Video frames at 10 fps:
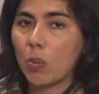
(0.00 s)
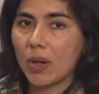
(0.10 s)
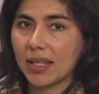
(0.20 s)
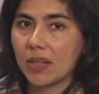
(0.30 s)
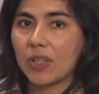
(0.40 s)

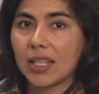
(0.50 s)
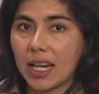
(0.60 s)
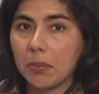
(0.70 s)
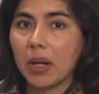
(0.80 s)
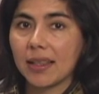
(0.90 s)
once every
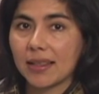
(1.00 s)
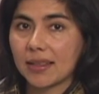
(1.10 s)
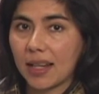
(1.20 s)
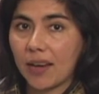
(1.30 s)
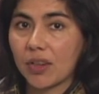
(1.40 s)
10 months
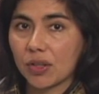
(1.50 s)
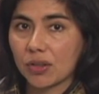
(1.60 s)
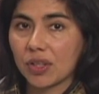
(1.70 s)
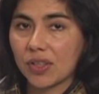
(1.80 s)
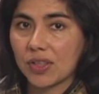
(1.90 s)
to have a
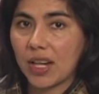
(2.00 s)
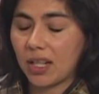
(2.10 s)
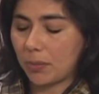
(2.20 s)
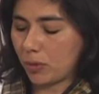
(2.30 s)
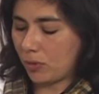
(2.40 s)

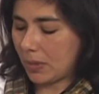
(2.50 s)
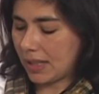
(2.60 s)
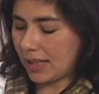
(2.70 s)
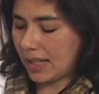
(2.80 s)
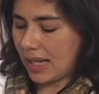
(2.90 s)
sustained
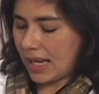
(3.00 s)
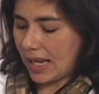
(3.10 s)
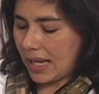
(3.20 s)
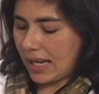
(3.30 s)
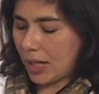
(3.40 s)
improvement.
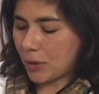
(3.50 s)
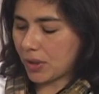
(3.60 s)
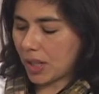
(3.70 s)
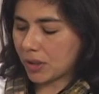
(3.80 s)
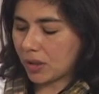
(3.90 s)

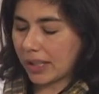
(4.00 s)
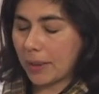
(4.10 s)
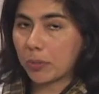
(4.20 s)
Intraductal gland